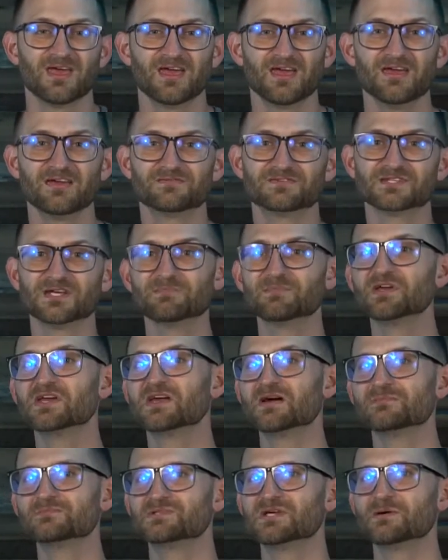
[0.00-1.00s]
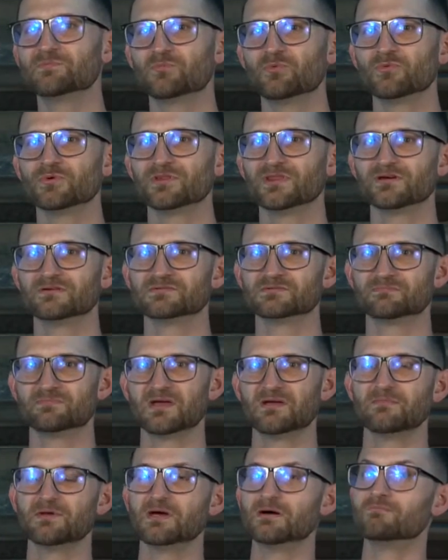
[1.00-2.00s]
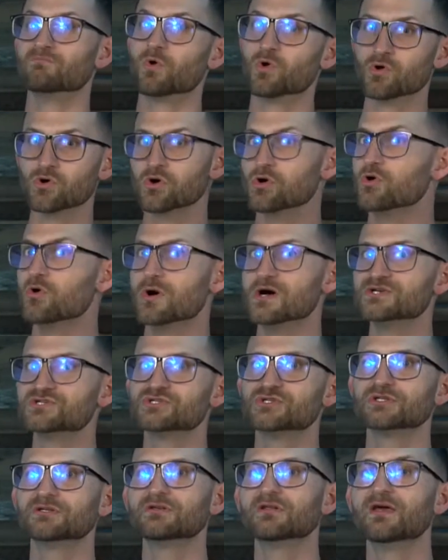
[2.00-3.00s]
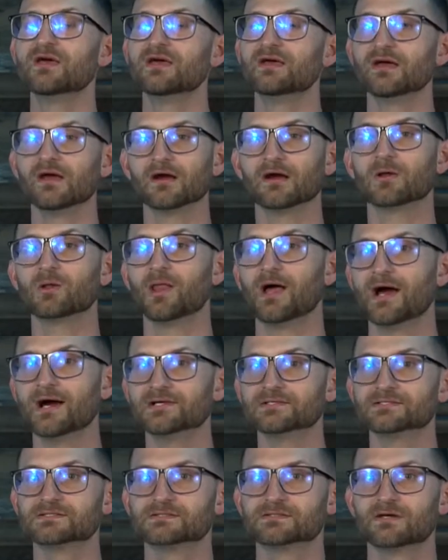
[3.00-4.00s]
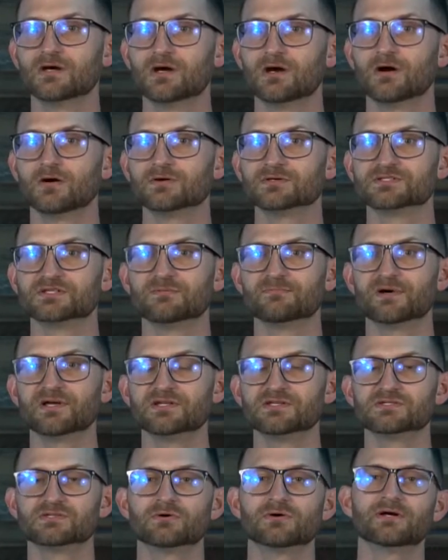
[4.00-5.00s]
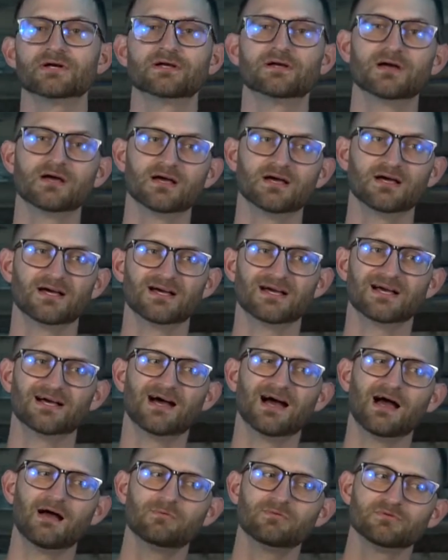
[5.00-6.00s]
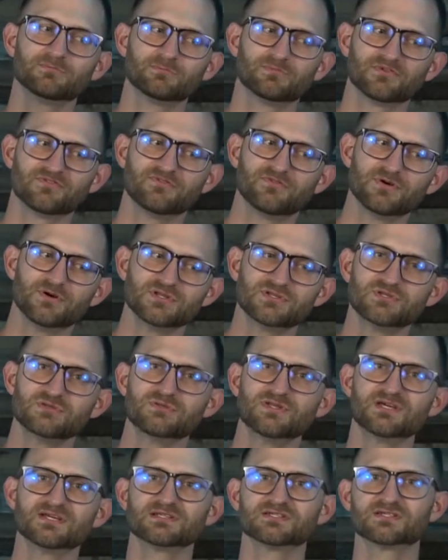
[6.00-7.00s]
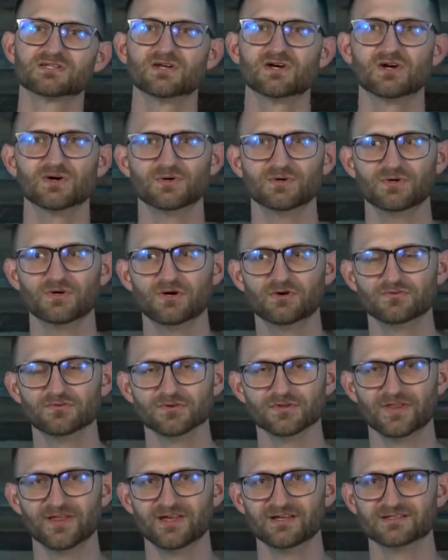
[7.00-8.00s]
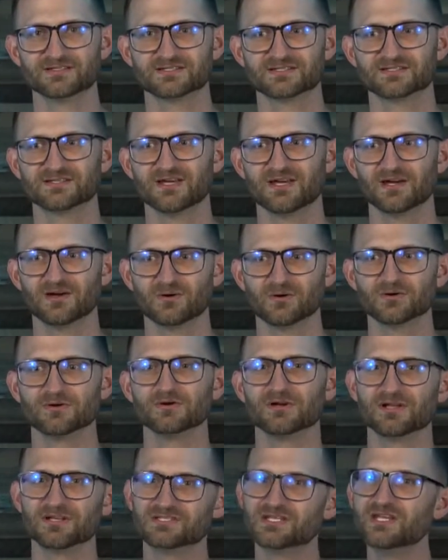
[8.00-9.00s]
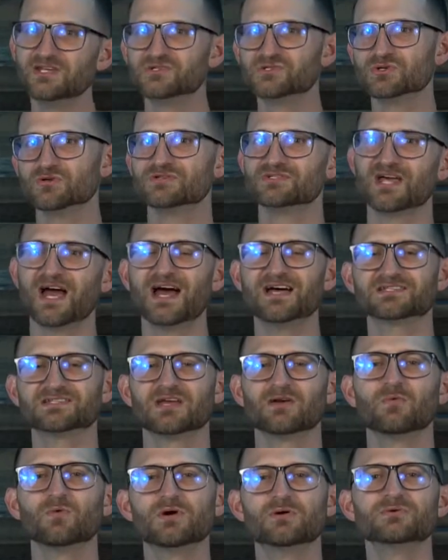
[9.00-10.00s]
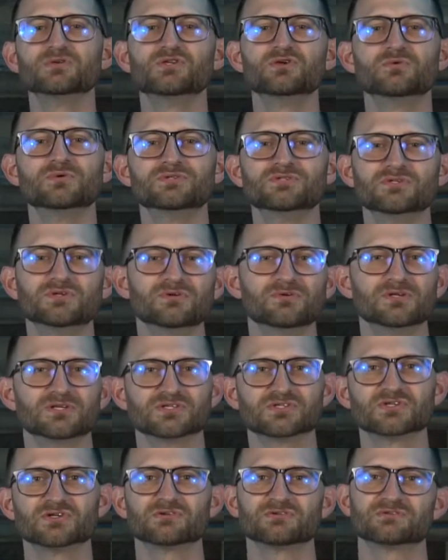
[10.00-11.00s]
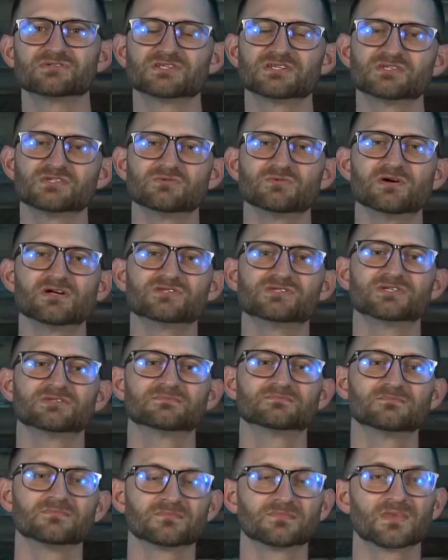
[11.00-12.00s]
If something comes up where there's maybe a moral question in class, or somebody's going, I would prefer to do this over this, or a teacher is asking what you would do in a certain situation,